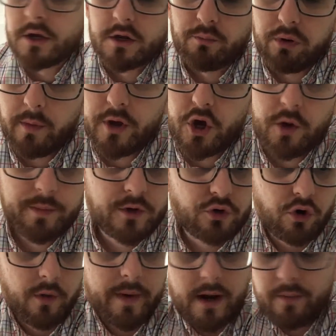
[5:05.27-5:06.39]
You've probably heard me
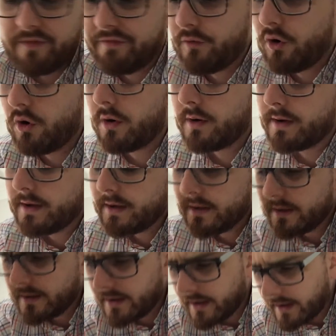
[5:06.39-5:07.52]
talk about it before.
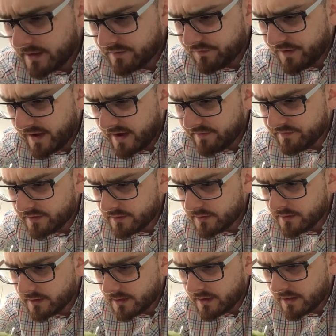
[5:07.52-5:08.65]
If you haven't,
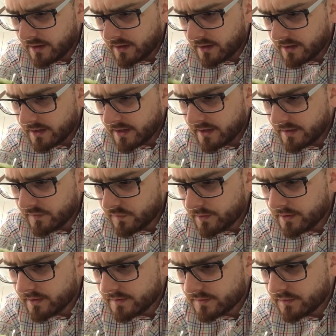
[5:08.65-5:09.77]
get into
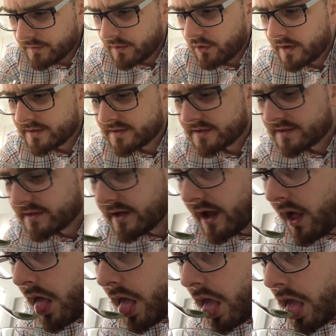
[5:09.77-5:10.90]
it. It's not the nicest
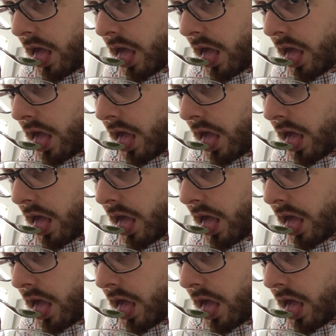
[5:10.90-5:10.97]
thing.